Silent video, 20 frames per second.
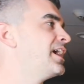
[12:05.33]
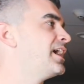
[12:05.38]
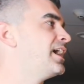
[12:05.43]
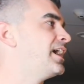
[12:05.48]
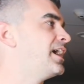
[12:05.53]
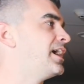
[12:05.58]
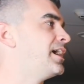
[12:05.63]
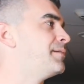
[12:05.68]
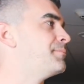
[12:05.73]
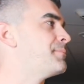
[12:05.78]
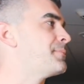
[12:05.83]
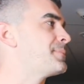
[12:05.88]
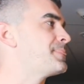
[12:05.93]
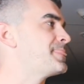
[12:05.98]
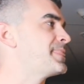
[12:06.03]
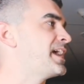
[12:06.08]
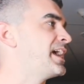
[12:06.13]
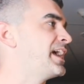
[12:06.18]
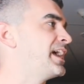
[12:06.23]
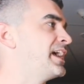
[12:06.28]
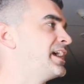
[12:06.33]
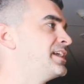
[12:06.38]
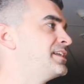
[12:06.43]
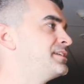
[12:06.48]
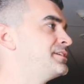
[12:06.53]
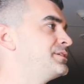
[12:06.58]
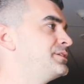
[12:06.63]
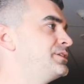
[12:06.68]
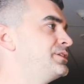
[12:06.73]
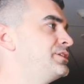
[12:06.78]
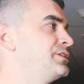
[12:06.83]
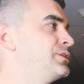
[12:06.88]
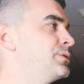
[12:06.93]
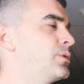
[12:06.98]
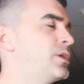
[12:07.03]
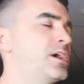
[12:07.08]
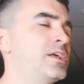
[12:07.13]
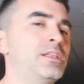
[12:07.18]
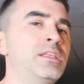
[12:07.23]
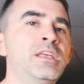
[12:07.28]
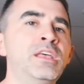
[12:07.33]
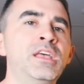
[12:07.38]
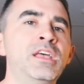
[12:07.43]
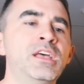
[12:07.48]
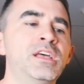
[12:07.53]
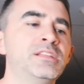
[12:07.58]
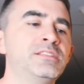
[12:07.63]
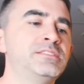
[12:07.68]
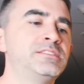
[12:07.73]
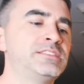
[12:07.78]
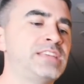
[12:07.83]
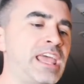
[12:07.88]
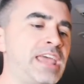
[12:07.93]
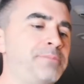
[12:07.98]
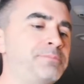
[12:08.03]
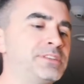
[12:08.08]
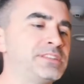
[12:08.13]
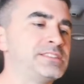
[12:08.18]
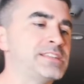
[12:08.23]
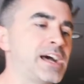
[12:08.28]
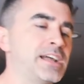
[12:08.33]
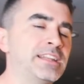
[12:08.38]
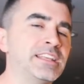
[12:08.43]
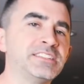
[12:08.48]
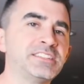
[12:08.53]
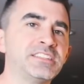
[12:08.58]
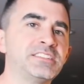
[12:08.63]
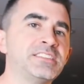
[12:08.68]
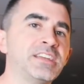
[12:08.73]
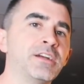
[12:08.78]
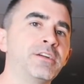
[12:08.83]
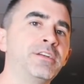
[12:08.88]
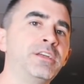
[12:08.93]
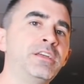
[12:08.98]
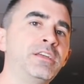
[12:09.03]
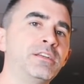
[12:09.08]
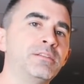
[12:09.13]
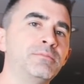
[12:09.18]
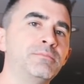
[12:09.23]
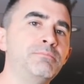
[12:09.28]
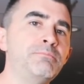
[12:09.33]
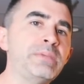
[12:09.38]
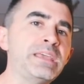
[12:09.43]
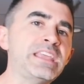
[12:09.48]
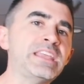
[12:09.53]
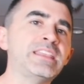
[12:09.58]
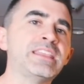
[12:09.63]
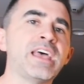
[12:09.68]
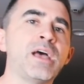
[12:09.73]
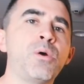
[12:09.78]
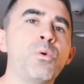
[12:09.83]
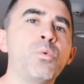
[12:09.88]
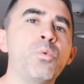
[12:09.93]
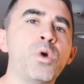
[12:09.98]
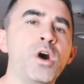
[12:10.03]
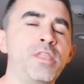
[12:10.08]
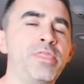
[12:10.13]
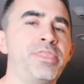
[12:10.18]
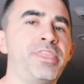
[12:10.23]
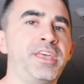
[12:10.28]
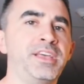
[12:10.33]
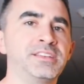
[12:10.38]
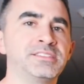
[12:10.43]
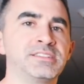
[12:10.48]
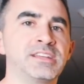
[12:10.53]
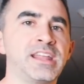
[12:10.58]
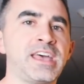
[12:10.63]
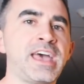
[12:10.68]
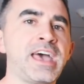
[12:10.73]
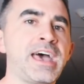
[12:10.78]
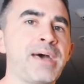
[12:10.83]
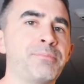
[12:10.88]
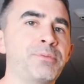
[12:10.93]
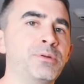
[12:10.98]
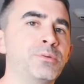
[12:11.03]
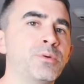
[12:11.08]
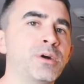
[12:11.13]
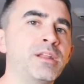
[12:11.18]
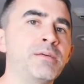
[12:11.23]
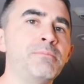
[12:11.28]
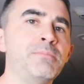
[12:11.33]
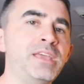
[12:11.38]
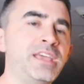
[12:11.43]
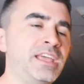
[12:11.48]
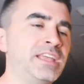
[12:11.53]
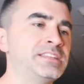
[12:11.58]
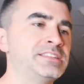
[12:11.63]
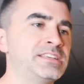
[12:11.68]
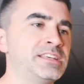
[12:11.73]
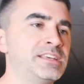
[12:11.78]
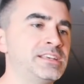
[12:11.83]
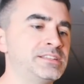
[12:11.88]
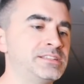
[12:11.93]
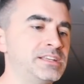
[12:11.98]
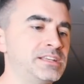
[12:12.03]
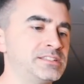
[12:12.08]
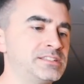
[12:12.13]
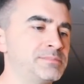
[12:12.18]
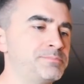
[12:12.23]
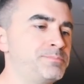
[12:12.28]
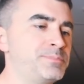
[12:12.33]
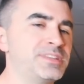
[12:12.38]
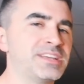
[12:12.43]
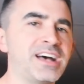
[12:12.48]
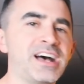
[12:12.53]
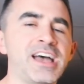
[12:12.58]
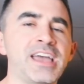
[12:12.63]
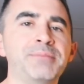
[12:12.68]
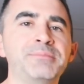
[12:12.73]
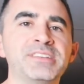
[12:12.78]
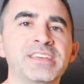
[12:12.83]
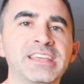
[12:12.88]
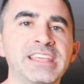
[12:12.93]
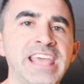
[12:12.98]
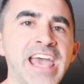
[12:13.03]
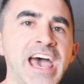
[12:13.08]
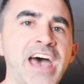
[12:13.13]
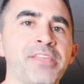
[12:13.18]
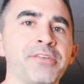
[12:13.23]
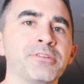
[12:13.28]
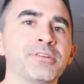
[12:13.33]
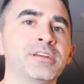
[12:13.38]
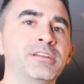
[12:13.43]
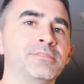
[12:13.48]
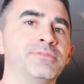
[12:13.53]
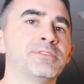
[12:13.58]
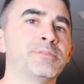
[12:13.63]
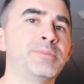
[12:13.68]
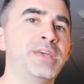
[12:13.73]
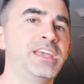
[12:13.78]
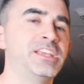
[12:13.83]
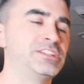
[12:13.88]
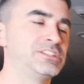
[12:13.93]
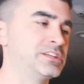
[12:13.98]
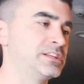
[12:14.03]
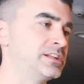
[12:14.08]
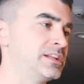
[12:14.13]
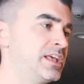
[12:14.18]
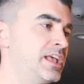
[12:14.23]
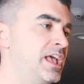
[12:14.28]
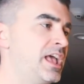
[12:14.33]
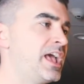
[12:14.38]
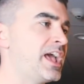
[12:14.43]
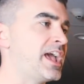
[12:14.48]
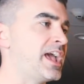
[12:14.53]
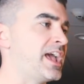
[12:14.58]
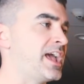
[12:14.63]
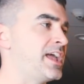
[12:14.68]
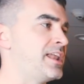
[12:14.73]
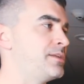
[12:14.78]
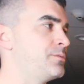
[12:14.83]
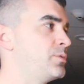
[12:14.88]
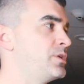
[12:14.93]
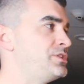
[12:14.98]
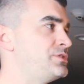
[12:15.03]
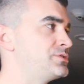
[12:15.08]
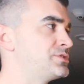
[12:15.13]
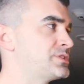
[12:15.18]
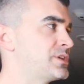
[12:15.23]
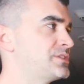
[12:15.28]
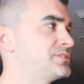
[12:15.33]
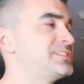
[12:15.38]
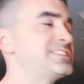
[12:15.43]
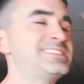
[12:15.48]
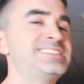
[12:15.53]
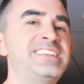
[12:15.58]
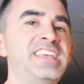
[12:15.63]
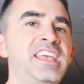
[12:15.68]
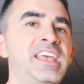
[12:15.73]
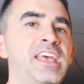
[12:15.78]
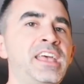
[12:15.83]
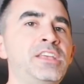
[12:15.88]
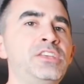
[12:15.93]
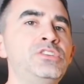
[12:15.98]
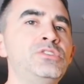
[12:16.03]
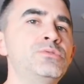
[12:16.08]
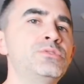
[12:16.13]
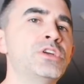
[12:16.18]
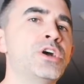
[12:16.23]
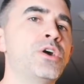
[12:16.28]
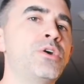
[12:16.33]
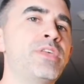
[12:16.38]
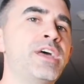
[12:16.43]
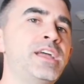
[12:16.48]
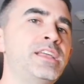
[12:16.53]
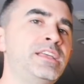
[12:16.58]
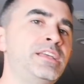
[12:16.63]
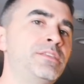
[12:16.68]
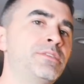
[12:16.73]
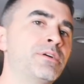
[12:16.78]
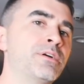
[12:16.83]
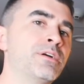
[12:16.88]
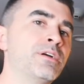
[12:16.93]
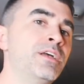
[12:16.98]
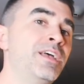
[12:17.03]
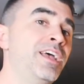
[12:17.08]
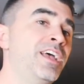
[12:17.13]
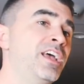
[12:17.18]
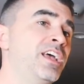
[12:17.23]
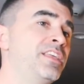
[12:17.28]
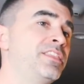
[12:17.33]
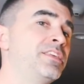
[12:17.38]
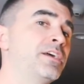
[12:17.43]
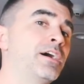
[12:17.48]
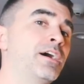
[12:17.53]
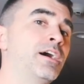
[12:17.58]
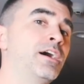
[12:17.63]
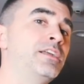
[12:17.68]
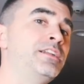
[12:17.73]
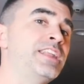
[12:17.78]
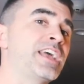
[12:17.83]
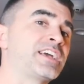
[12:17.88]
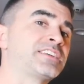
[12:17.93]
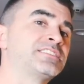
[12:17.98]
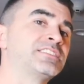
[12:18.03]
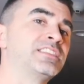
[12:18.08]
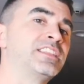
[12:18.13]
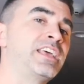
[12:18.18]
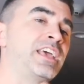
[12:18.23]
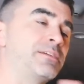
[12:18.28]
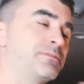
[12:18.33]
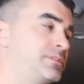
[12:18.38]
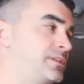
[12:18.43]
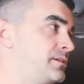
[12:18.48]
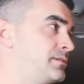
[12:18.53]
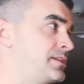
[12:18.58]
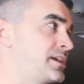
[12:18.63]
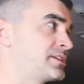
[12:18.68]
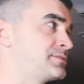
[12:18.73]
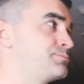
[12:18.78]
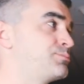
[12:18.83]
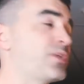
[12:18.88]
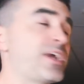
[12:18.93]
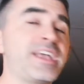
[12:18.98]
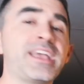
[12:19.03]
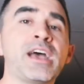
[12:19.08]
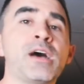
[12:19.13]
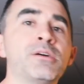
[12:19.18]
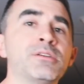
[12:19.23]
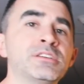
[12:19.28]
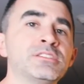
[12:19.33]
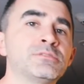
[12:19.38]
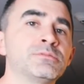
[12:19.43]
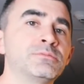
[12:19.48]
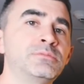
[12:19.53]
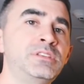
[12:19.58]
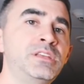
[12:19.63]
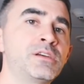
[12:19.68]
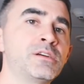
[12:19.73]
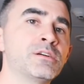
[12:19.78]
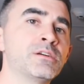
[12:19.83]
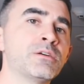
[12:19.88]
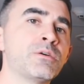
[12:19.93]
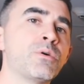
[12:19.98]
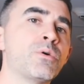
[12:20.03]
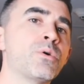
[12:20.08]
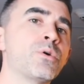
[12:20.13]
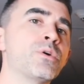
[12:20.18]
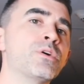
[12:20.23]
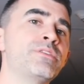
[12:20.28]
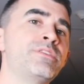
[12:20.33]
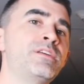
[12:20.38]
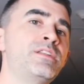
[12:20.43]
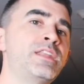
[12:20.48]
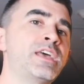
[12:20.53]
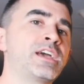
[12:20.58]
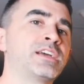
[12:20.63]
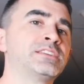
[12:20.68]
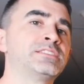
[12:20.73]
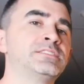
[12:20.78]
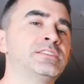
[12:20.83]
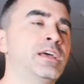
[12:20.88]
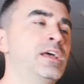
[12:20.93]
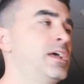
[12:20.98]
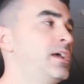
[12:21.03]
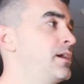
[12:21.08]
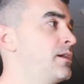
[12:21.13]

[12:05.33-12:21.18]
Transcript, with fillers: and you know what? Tape does not necessarily mean that one thing is going to happen. What it means is it's a time to gather information. And when you start to see it, you know that either the next breakout is near or the next